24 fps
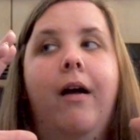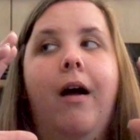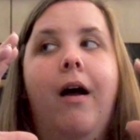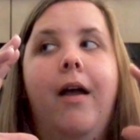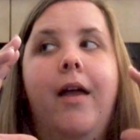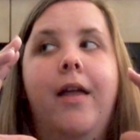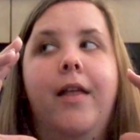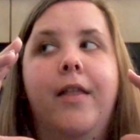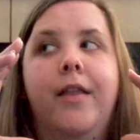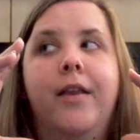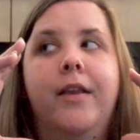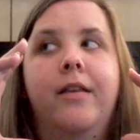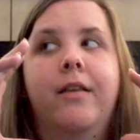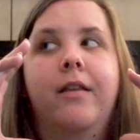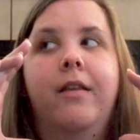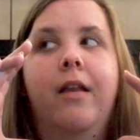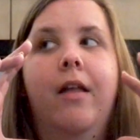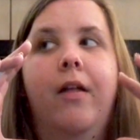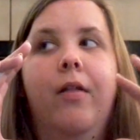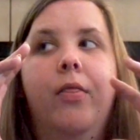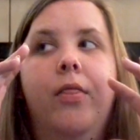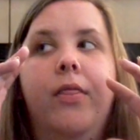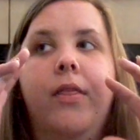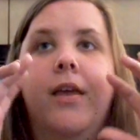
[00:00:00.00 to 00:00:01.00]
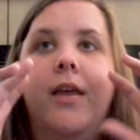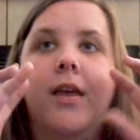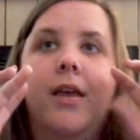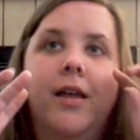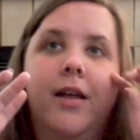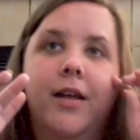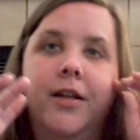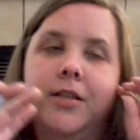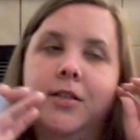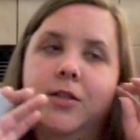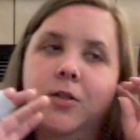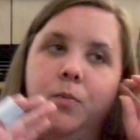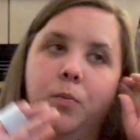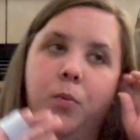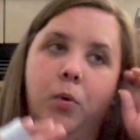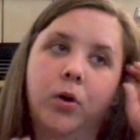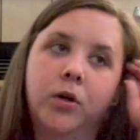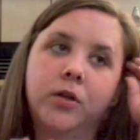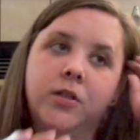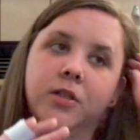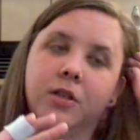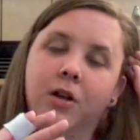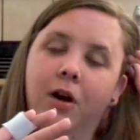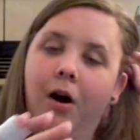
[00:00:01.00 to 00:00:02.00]
in the
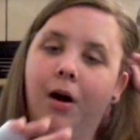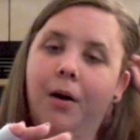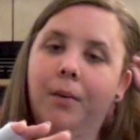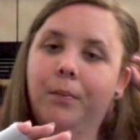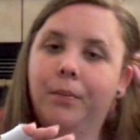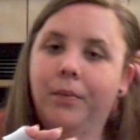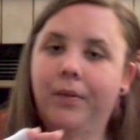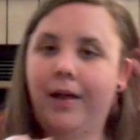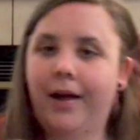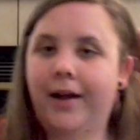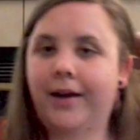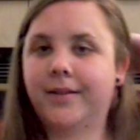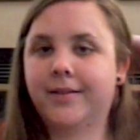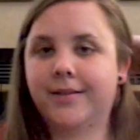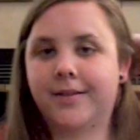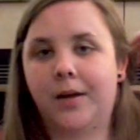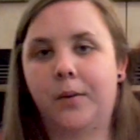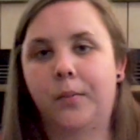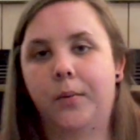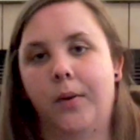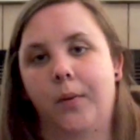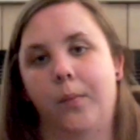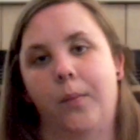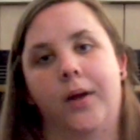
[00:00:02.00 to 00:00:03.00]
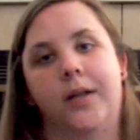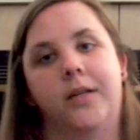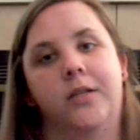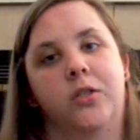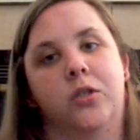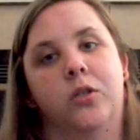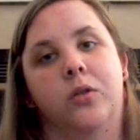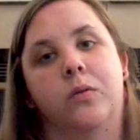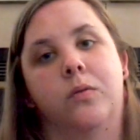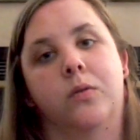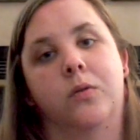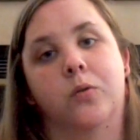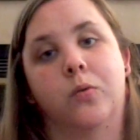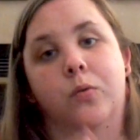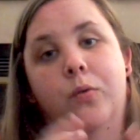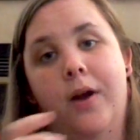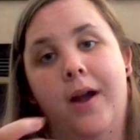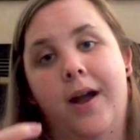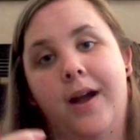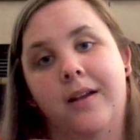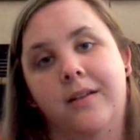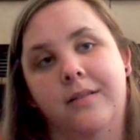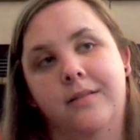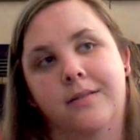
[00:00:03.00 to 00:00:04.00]
sports complex that we went to's
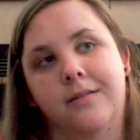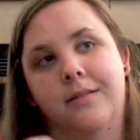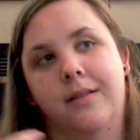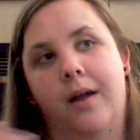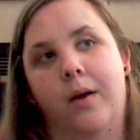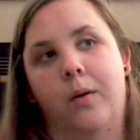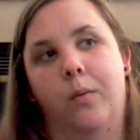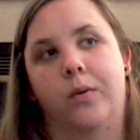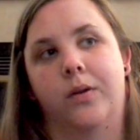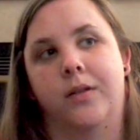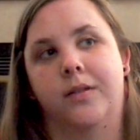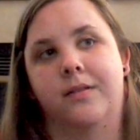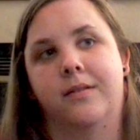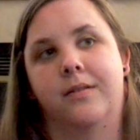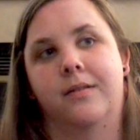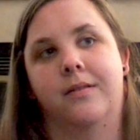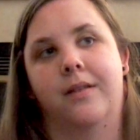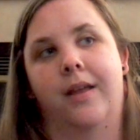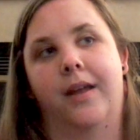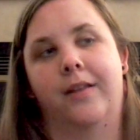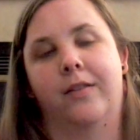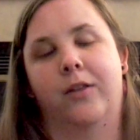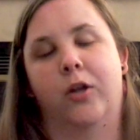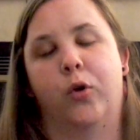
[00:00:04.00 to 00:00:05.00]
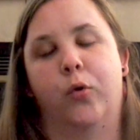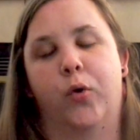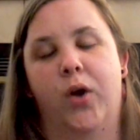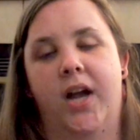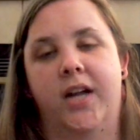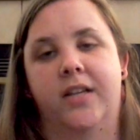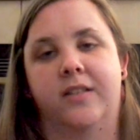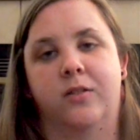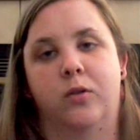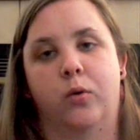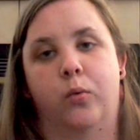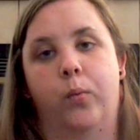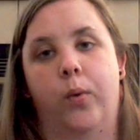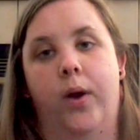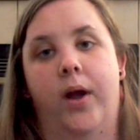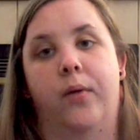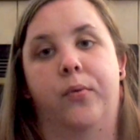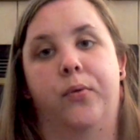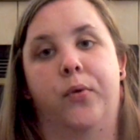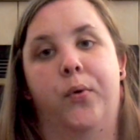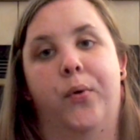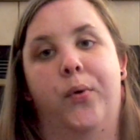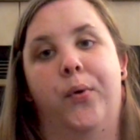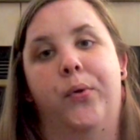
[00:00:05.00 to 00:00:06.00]
grass that was like the grass
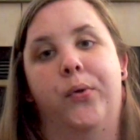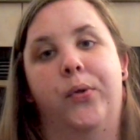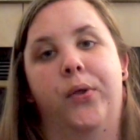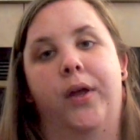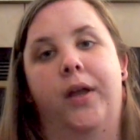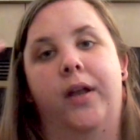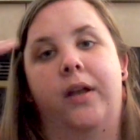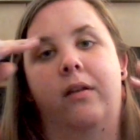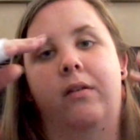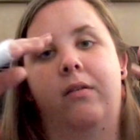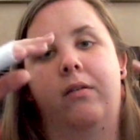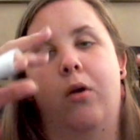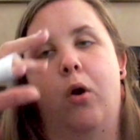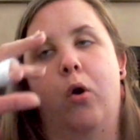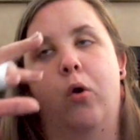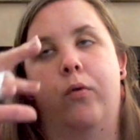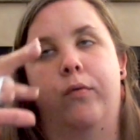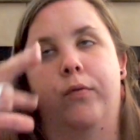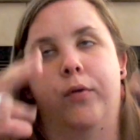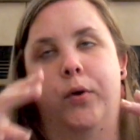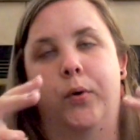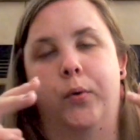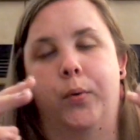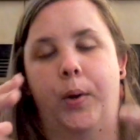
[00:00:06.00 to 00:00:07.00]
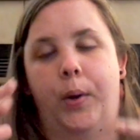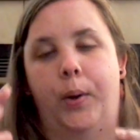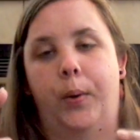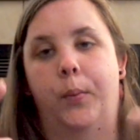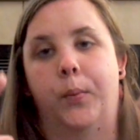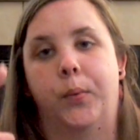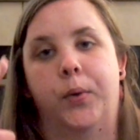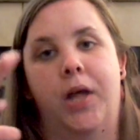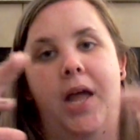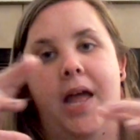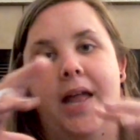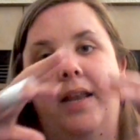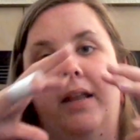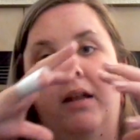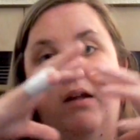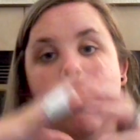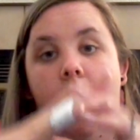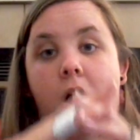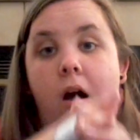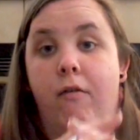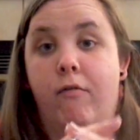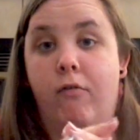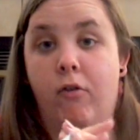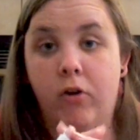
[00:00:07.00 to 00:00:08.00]
around the hole had overgrown and
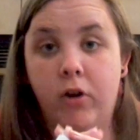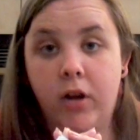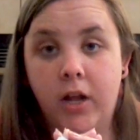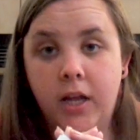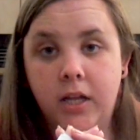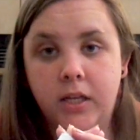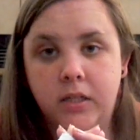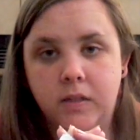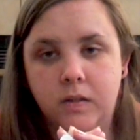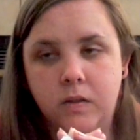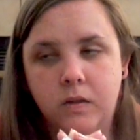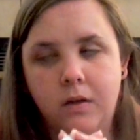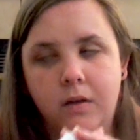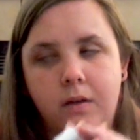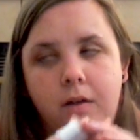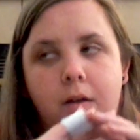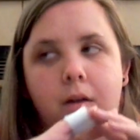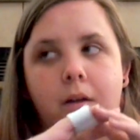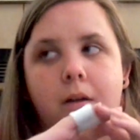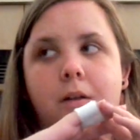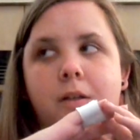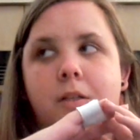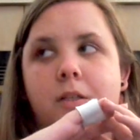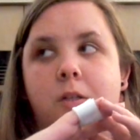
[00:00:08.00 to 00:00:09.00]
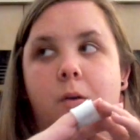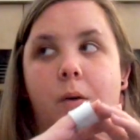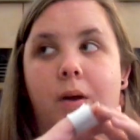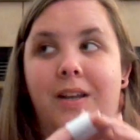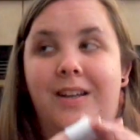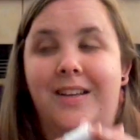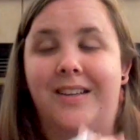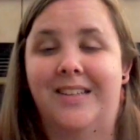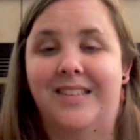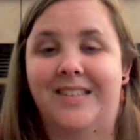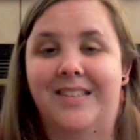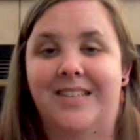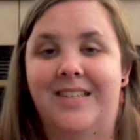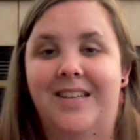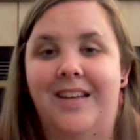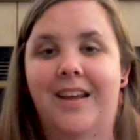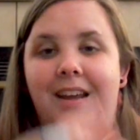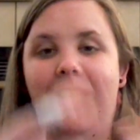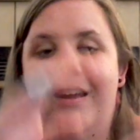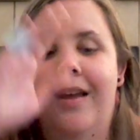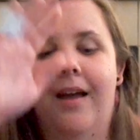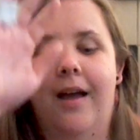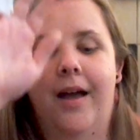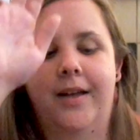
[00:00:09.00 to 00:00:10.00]
covered it, so I didn't see
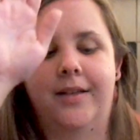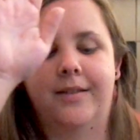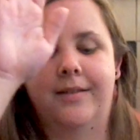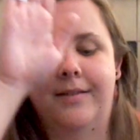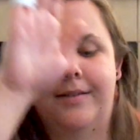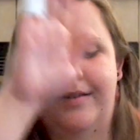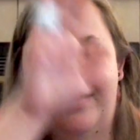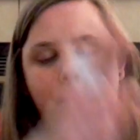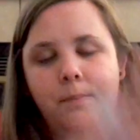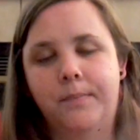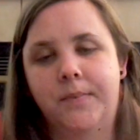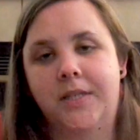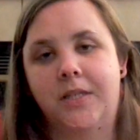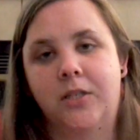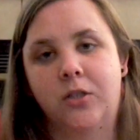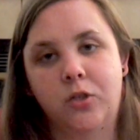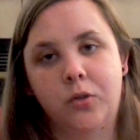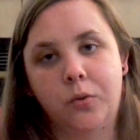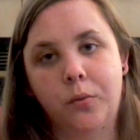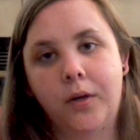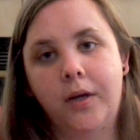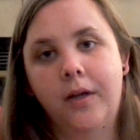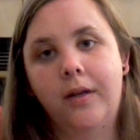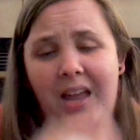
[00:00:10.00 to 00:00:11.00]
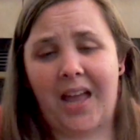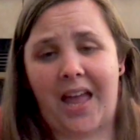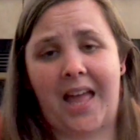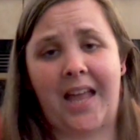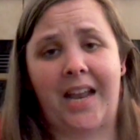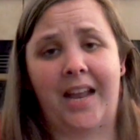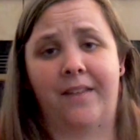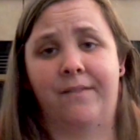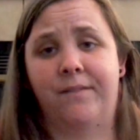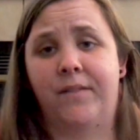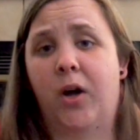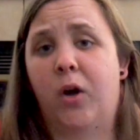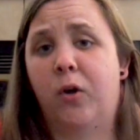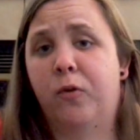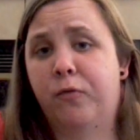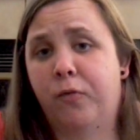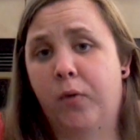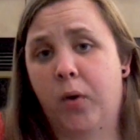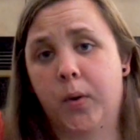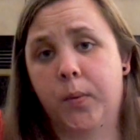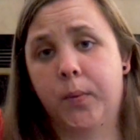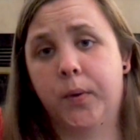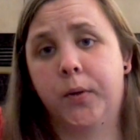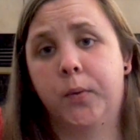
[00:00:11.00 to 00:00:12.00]
it. I stepped into it and I fell
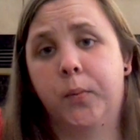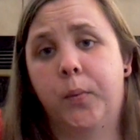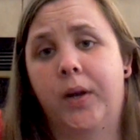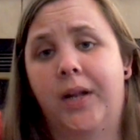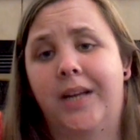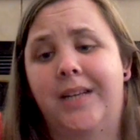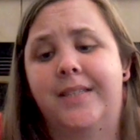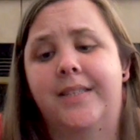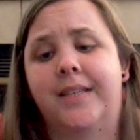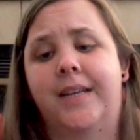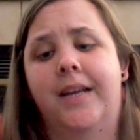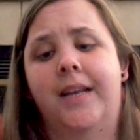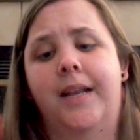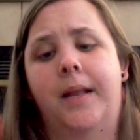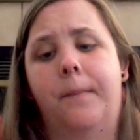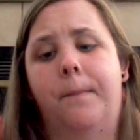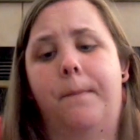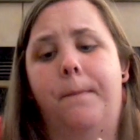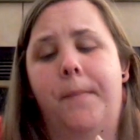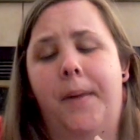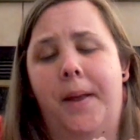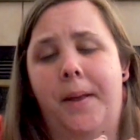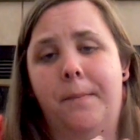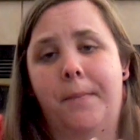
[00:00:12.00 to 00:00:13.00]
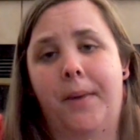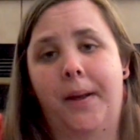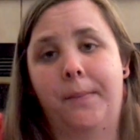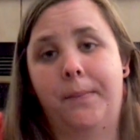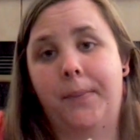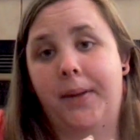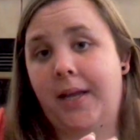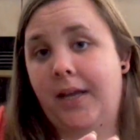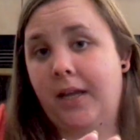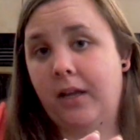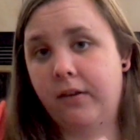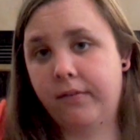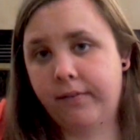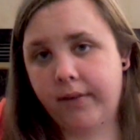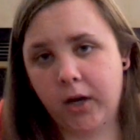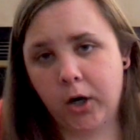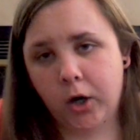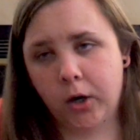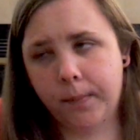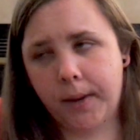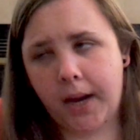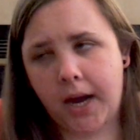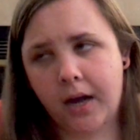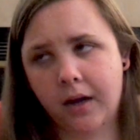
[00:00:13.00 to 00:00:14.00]
forward when I did and bent my pinky
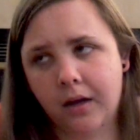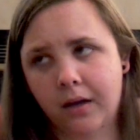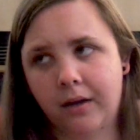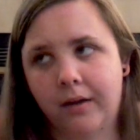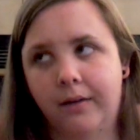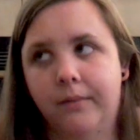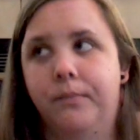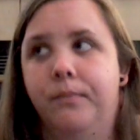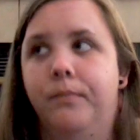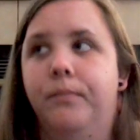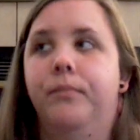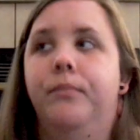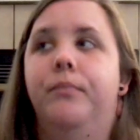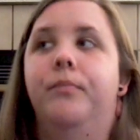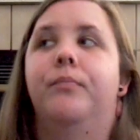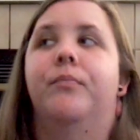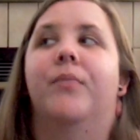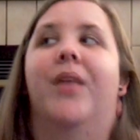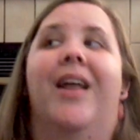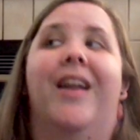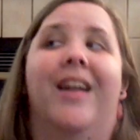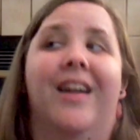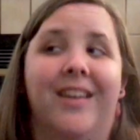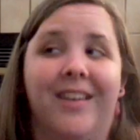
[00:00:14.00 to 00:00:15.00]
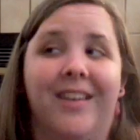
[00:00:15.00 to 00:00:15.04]
finger back. And I